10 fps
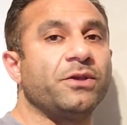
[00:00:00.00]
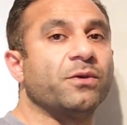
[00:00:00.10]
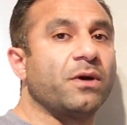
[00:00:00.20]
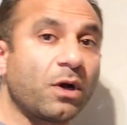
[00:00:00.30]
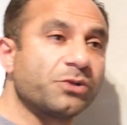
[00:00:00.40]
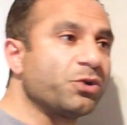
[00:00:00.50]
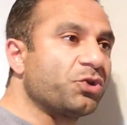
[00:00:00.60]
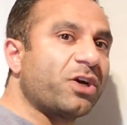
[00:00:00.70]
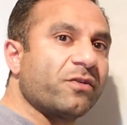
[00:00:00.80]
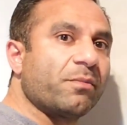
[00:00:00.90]
and whilst
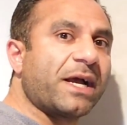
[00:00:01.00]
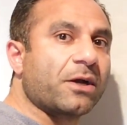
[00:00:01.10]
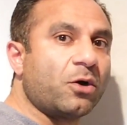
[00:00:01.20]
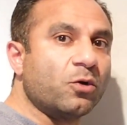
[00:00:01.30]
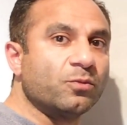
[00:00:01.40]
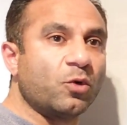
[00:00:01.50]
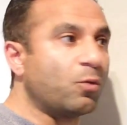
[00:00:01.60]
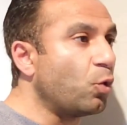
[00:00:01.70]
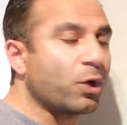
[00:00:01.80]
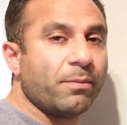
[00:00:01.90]
you're driving back home
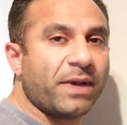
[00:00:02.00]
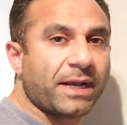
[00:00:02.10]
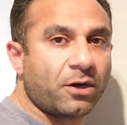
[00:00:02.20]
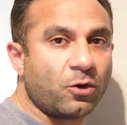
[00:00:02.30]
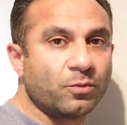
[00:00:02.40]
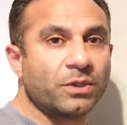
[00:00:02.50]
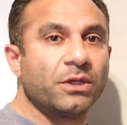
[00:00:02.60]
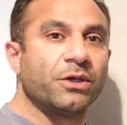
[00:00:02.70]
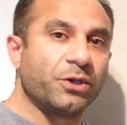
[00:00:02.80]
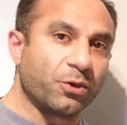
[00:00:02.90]
or walking back
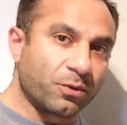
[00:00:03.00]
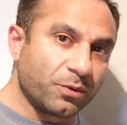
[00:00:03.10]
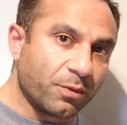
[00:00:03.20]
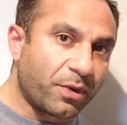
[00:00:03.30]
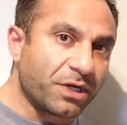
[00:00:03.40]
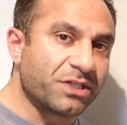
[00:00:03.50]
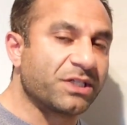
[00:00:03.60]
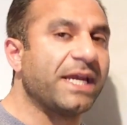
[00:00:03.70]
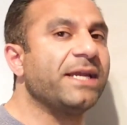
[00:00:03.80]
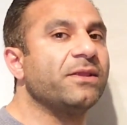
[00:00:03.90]
home, your
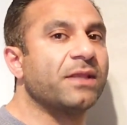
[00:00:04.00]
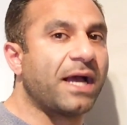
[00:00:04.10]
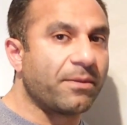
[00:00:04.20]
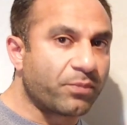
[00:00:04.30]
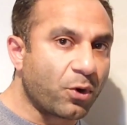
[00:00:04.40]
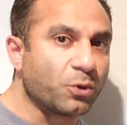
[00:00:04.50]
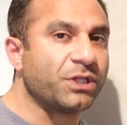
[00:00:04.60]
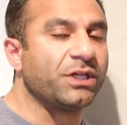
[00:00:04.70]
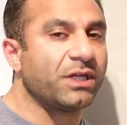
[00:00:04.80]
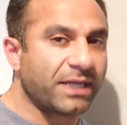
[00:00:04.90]
body's getting that
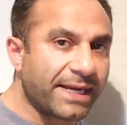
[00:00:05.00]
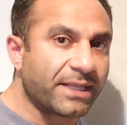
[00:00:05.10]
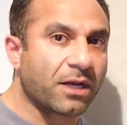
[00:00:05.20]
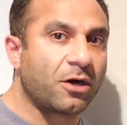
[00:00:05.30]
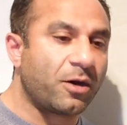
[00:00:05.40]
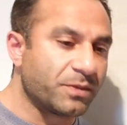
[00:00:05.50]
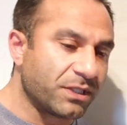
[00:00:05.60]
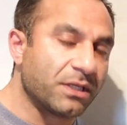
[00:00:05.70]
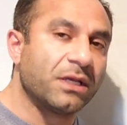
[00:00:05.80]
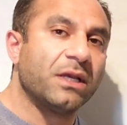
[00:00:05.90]
protein in, getting that
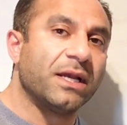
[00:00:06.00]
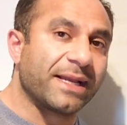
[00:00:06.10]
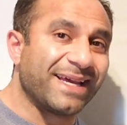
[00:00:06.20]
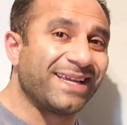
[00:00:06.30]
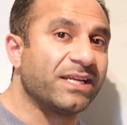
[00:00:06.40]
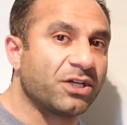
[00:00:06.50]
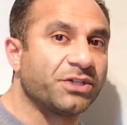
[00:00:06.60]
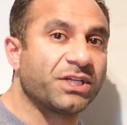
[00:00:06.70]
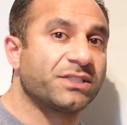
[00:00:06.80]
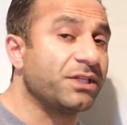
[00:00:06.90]
carbs in and getting it
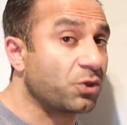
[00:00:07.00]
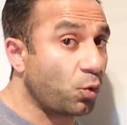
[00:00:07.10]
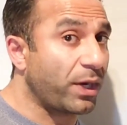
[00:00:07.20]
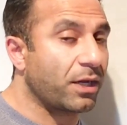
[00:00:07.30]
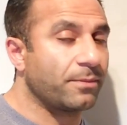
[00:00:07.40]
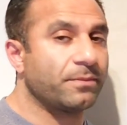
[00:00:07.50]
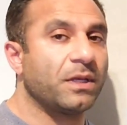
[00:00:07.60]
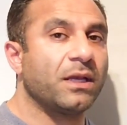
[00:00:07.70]
digested quick.